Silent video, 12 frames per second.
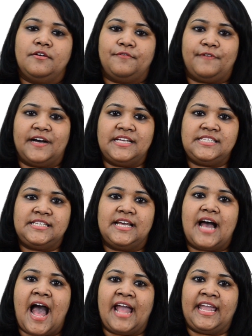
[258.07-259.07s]
First,
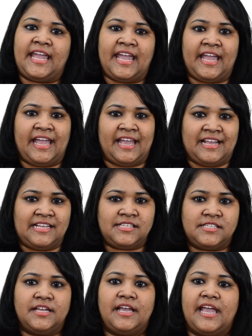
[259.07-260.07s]

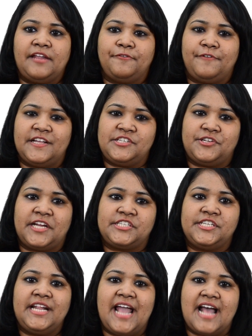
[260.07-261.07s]
IaaS,
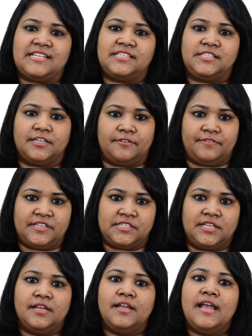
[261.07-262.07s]
Infrastructure as a Service.